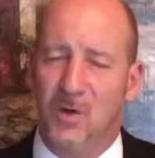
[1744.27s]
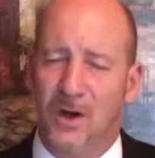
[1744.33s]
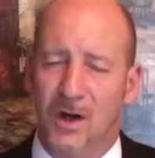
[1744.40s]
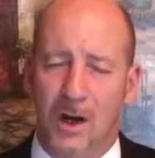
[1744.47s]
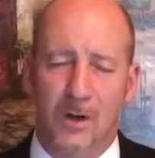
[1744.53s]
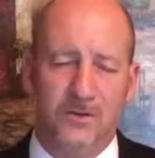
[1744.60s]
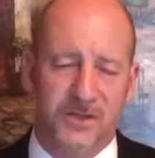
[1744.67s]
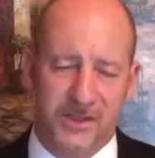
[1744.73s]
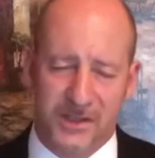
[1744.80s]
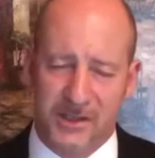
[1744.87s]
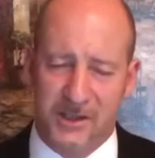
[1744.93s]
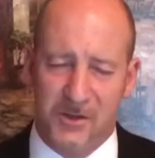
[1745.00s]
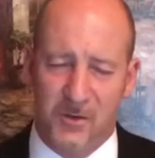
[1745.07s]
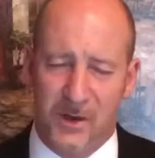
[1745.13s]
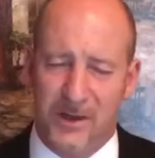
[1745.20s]
close to
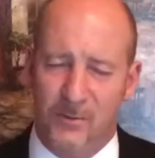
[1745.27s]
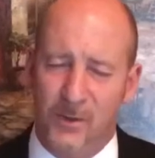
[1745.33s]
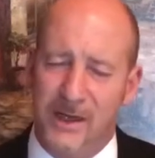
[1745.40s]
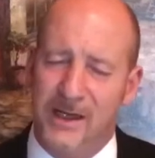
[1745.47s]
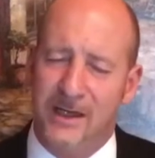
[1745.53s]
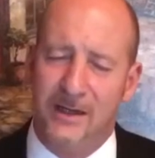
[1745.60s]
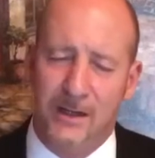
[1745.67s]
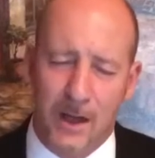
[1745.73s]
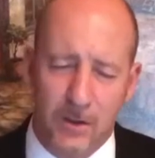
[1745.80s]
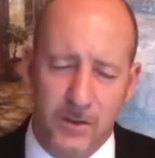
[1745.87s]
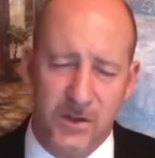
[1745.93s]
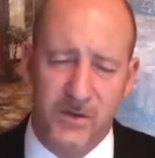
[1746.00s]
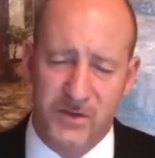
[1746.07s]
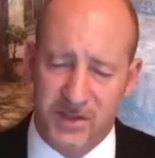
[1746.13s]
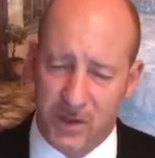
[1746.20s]
you and we can know
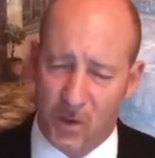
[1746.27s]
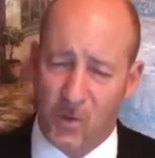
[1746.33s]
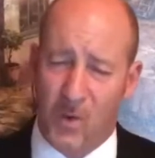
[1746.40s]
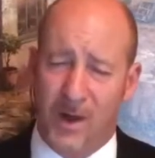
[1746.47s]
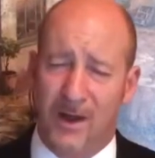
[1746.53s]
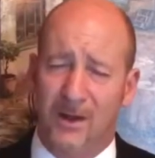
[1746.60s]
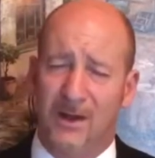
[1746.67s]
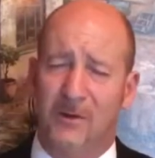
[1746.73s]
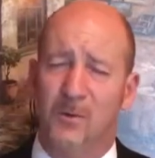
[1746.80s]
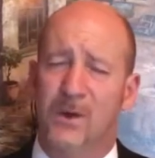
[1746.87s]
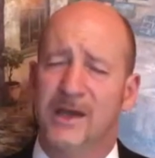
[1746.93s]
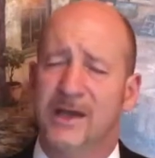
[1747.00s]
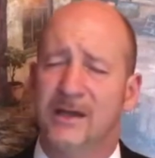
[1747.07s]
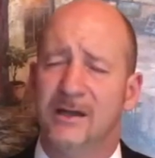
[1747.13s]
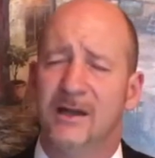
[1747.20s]
you so well and
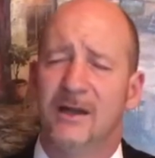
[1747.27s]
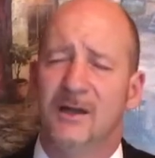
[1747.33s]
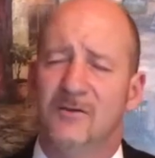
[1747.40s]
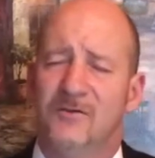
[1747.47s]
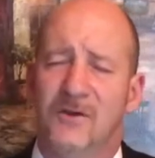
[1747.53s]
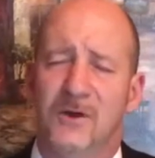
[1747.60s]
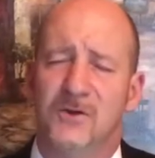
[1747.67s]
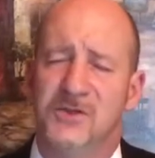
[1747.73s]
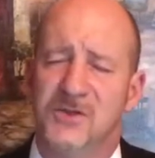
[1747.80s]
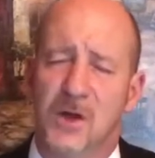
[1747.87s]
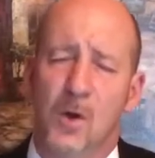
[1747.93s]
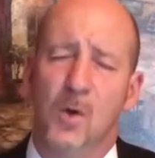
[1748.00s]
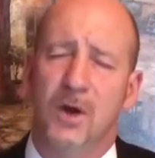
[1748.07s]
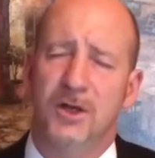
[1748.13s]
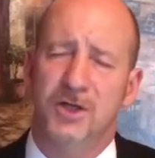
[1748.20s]
we can feel
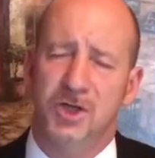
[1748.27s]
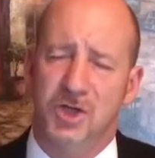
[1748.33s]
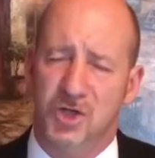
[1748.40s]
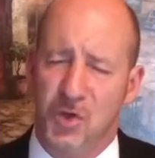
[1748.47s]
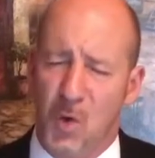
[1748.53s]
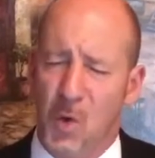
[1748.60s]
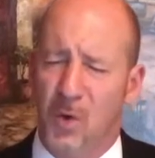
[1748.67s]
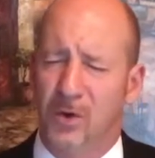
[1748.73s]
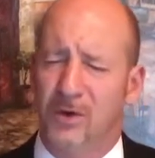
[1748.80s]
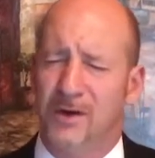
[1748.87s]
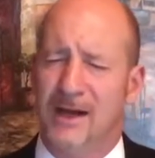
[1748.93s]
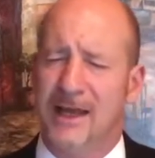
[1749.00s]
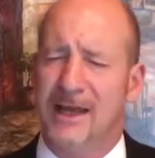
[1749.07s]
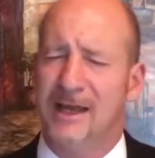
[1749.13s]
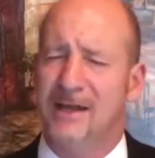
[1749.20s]
so
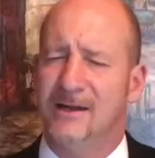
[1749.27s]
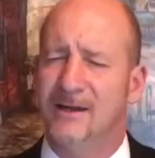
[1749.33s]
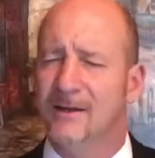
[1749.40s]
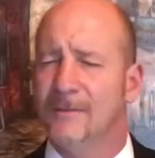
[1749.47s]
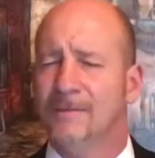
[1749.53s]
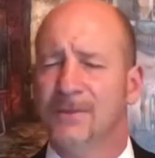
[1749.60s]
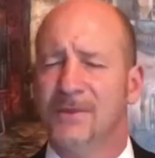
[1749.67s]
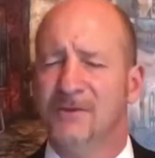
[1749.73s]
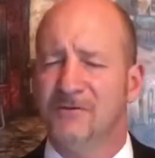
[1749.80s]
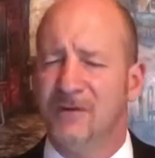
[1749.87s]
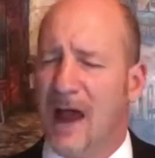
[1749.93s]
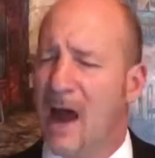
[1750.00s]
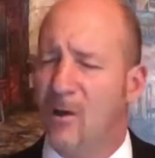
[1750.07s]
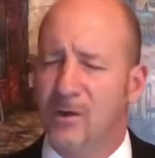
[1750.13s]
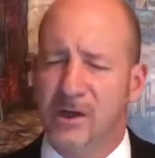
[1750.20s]
assured in the
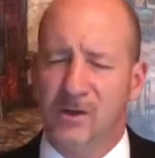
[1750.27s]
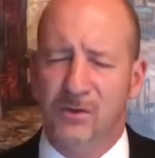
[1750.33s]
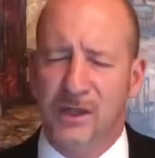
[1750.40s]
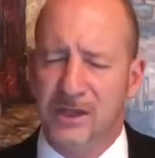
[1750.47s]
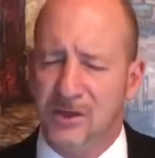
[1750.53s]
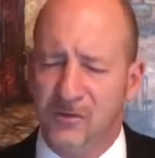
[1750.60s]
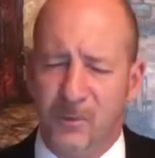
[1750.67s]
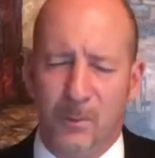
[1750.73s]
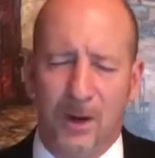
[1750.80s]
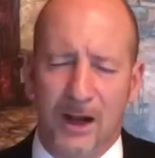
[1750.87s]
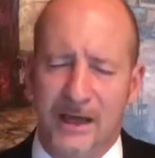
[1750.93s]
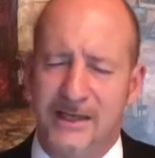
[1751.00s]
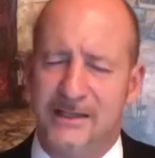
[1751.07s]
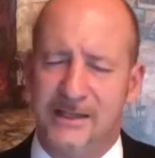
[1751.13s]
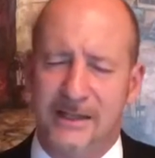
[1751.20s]
value that you've
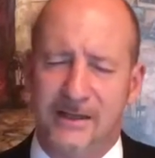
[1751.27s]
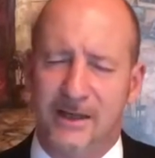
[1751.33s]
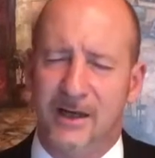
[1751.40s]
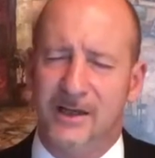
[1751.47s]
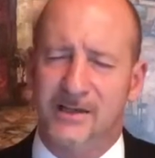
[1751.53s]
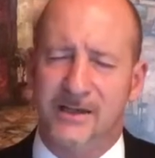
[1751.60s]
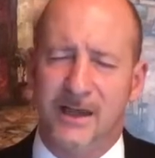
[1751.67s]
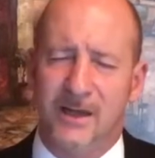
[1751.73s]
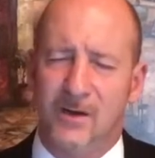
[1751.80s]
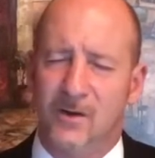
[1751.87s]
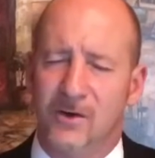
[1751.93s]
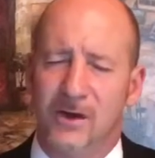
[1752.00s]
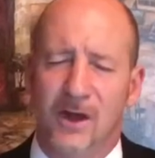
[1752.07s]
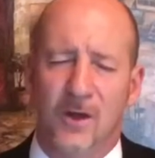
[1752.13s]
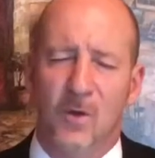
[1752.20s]
placed in us that,
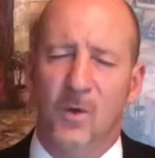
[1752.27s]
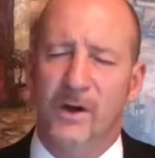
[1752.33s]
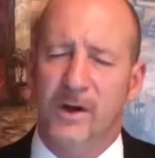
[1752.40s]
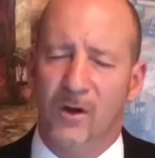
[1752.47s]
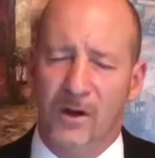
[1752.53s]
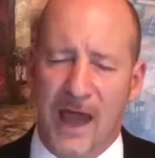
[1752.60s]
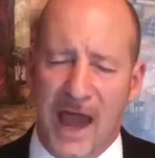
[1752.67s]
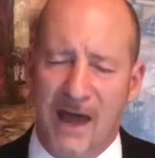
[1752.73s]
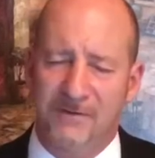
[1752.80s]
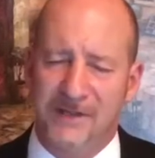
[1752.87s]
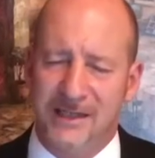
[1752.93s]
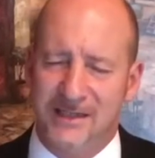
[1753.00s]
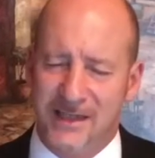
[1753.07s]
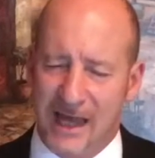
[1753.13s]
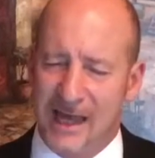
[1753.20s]
Lord, we don't have
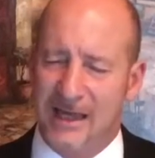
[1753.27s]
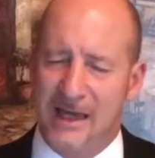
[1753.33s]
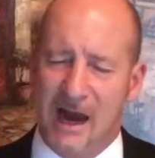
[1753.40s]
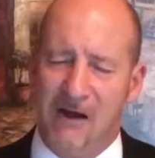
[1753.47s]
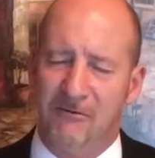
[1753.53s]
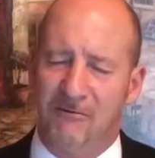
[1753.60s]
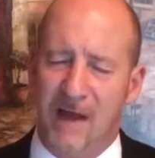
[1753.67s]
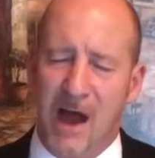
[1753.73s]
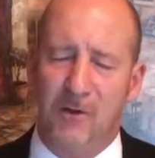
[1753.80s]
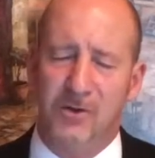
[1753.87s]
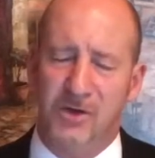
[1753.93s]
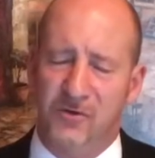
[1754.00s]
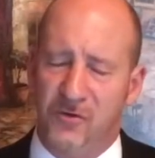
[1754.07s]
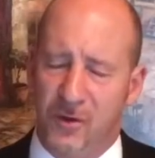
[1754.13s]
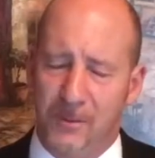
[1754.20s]
to take our
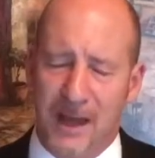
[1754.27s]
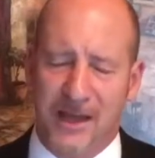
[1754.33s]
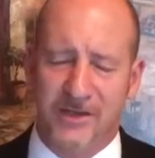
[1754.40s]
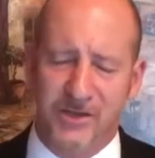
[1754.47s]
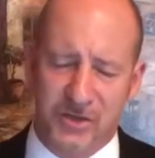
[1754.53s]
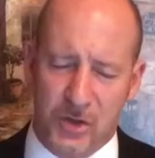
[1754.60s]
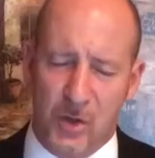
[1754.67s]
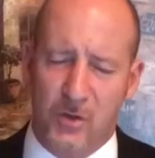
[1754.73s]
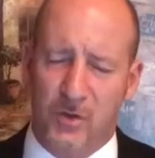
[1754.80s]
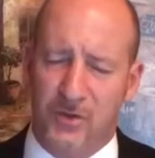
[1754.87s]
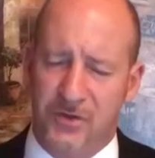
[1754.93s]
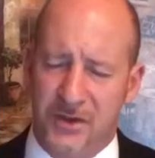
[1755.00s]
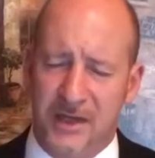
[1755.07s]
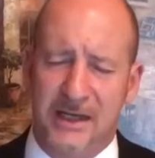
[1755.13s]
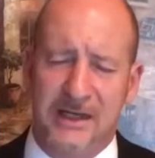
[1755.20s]
value from external
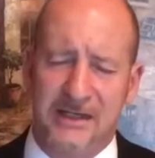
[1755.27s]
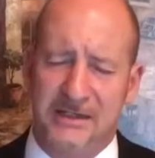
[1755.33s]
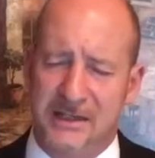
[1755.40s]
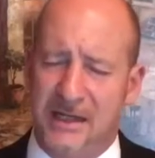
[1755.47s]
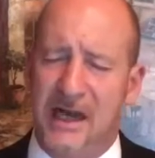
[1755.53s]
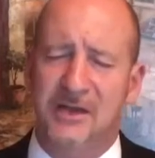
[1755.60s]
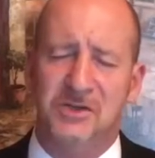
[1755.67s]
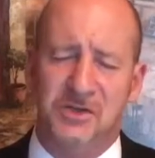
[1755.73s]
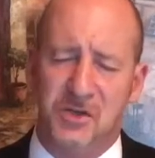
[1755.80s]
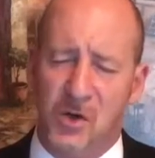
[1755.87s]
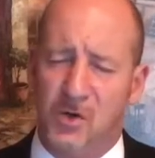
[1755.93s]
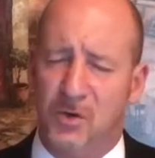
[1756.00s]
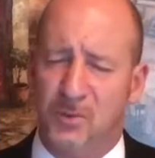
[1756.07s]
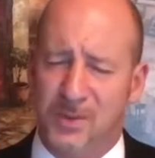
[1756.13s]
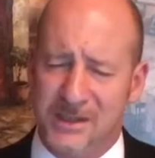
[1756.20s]
things and
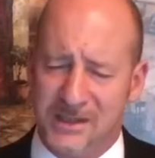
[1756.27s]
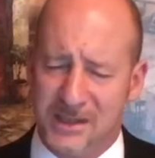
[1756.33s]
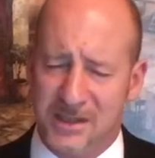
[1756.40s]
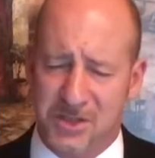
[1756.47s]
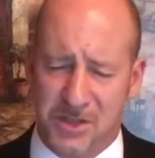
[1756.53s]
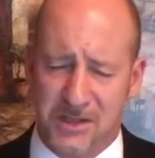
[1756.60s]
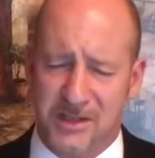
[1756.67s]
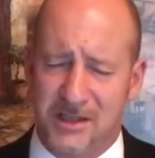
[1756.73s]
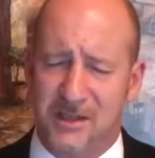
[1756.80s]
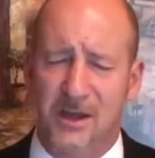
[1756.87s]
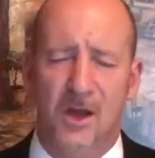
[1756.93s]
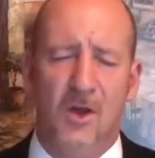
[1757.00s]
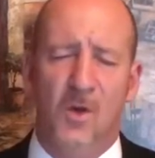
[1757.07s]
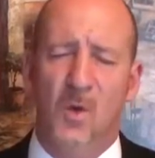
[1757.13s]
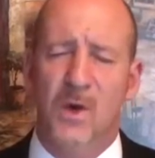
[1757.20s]
external positions and
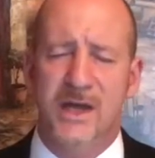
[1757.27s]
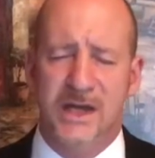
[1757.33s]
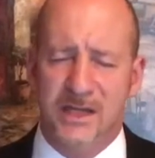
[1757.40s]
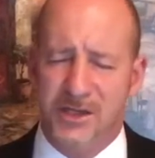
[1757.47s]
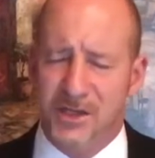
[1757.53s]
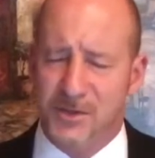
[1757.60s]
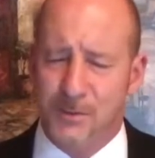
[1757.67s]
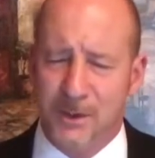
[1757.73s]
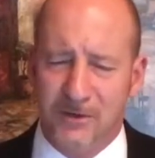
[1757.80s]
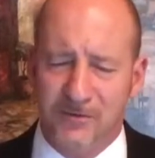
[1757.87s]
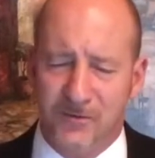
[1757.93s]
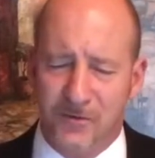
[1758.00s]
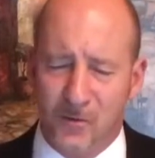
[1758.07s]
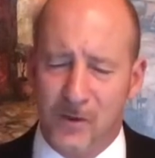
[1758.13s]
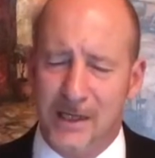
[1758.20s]
we can just be
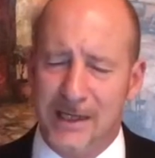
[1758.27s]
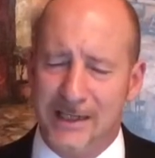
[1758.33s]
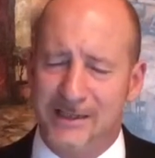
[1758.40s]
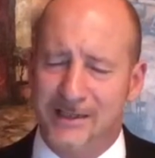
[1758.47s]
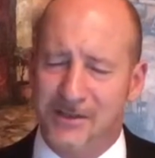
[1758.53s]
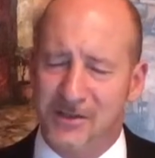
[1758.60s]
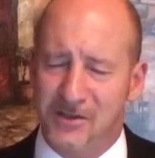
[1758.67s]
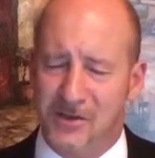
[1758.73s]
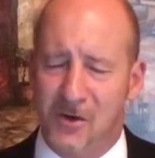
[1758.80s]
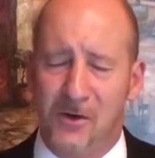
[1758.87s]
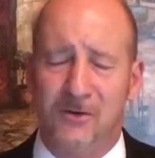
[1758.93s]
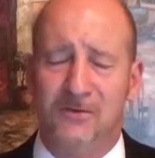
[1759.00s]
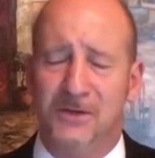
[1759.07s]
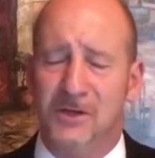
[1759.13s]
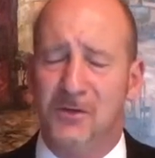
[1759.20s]
free to
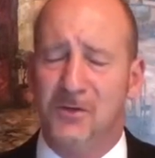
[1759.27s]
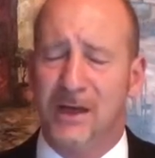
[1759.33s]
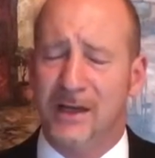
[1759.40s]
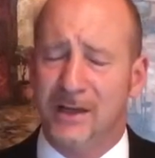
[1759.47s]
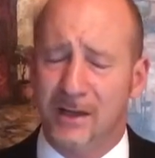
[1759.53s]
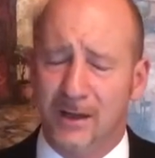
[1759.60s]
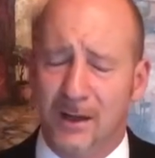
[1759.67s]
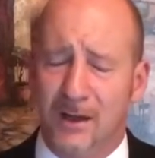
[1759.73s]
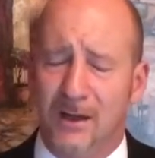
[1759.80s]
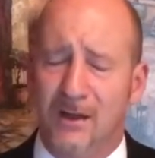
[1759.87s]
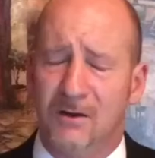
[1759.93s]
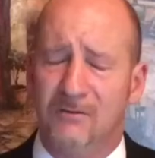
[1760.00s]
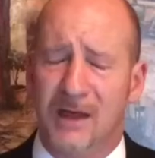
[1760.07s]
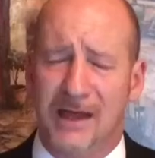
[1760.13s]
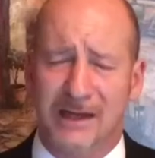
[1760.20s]
serve you in
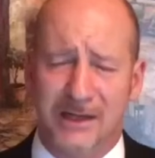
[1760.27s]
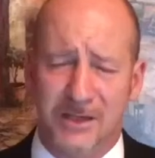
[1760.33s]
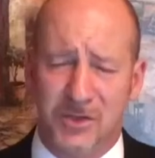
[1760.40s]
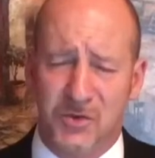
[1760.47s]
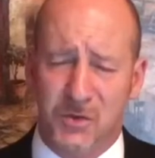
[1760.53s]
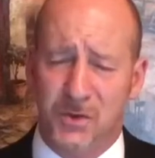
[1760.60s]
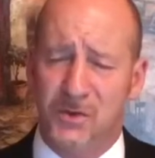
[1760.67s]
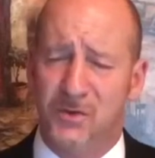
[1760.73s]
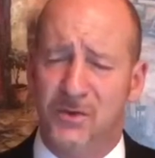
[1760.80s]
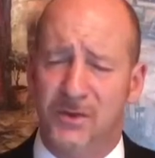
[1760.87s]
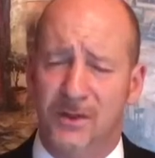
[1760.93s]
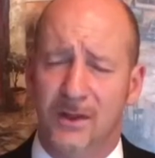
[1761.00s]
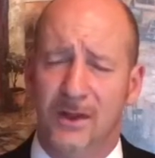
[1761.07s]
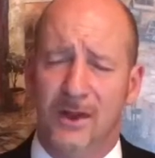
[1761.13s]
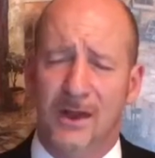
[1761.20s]
love and in
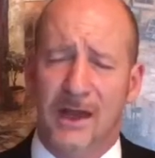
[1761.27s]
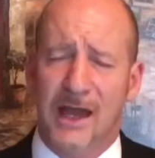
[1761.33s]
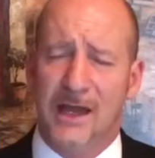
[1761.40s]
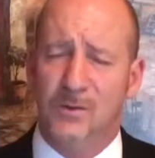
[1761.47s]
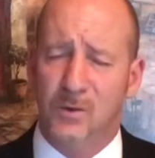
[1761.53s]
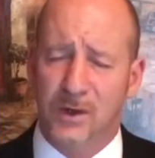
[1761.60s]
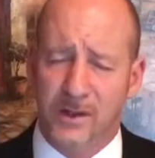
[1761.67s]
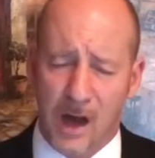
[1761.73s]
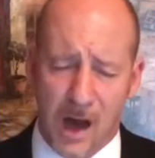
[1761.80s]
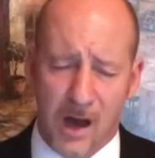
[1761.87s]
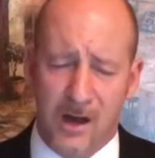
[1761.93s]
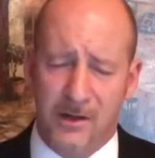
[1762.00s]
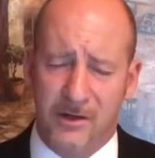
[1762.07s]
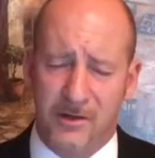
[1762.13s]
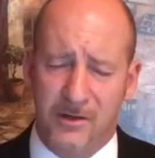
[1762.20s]
truth and with
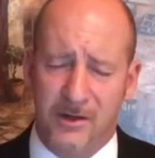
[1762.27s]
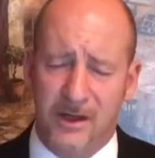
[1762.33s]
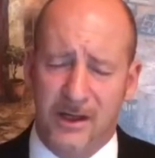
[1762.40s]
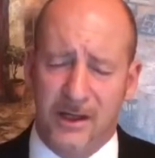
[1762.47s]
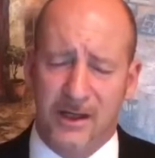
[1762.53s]
honor.